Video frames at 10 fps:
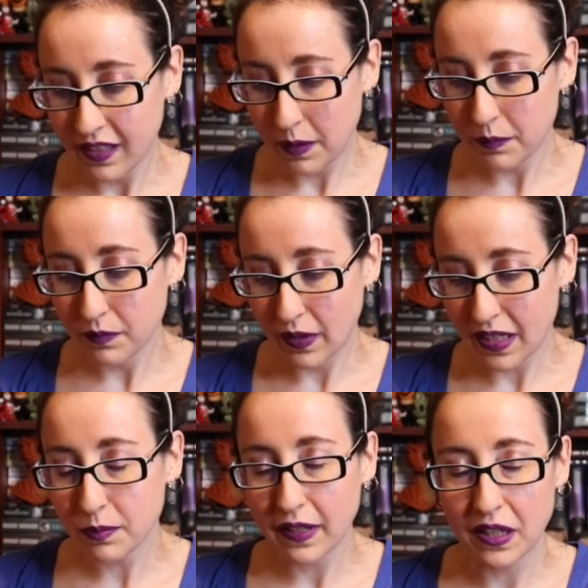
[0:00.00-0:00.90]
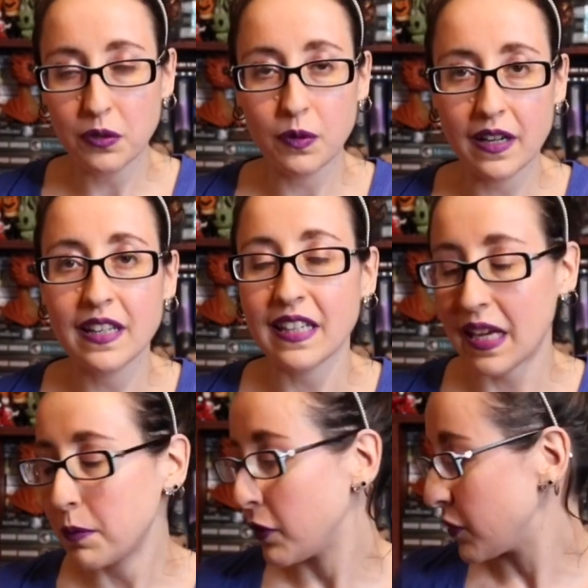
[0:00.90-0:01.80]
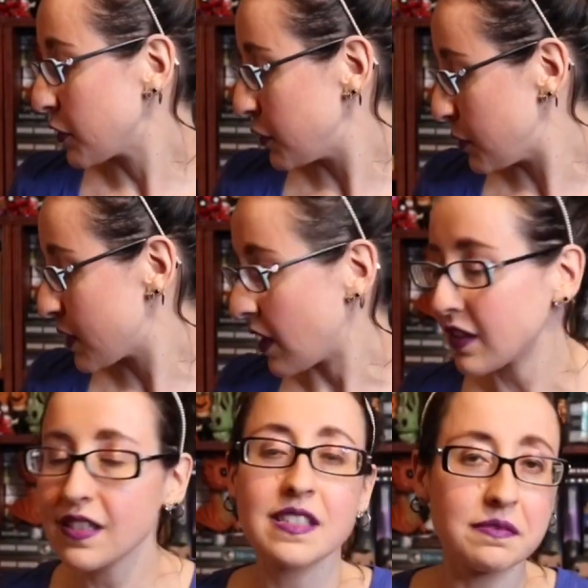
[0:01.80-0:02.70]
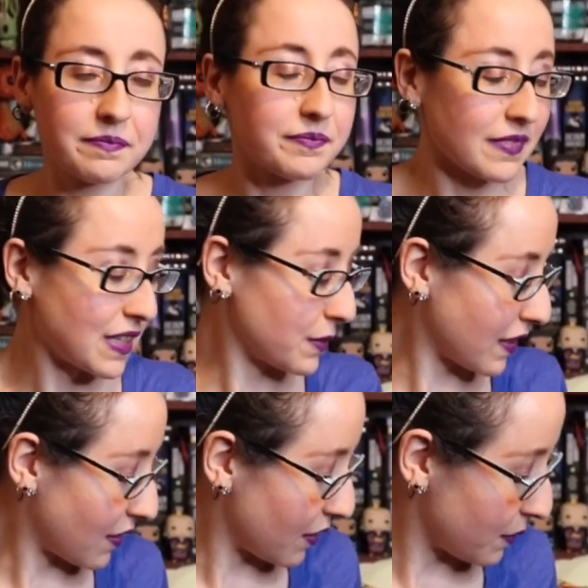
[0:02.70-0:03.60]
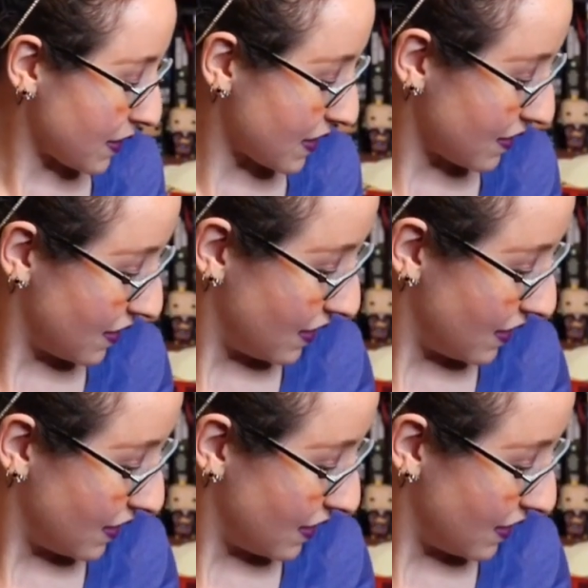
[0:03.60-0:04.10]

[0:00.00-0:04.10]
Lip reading: Yep, Ready Player One Game Over crew socks. That's what I thought it was.